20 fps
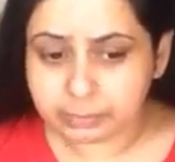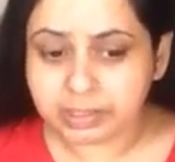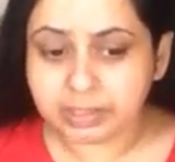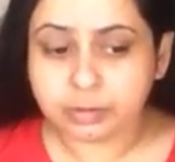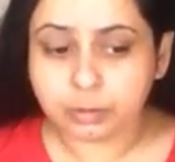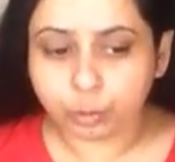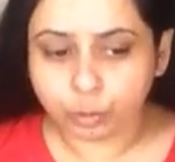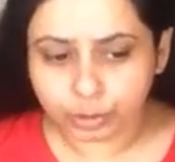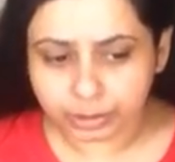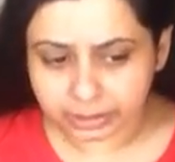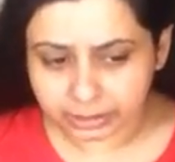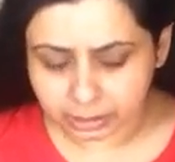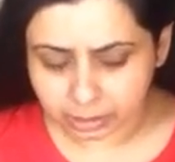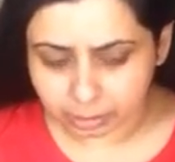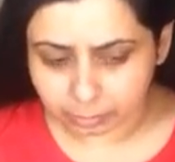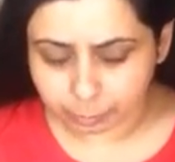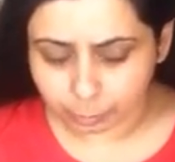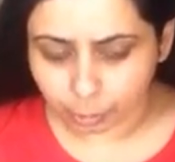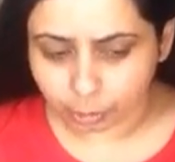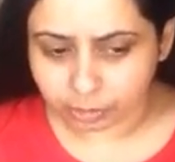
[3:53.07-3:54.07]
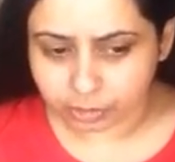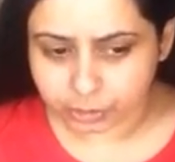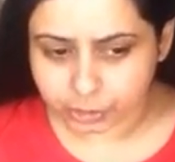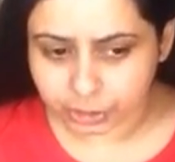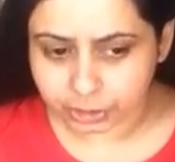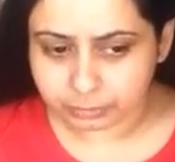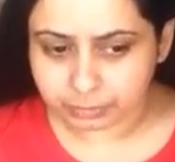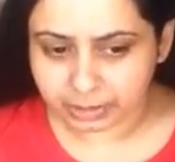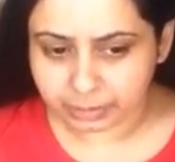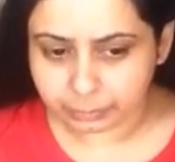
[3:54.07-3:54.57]
including an
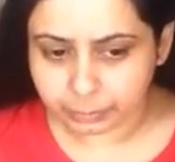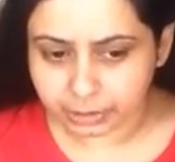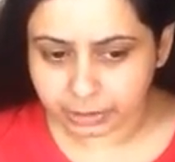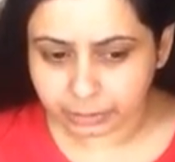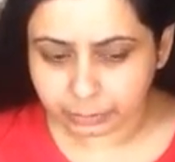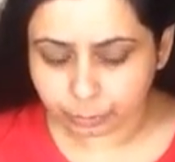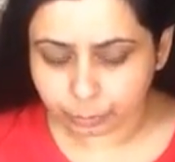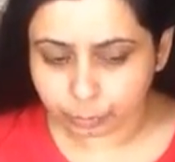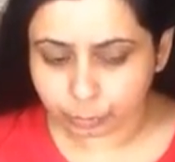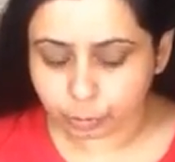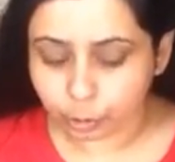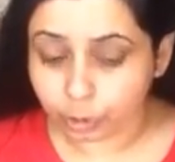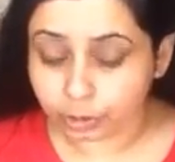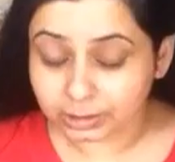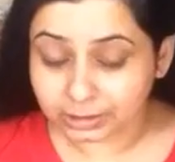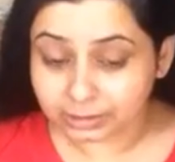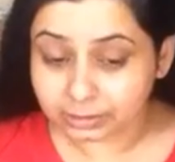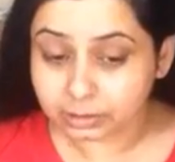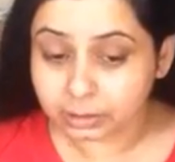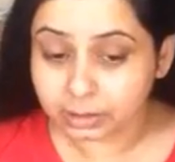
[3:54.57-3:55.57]
apology, maybe, you know, not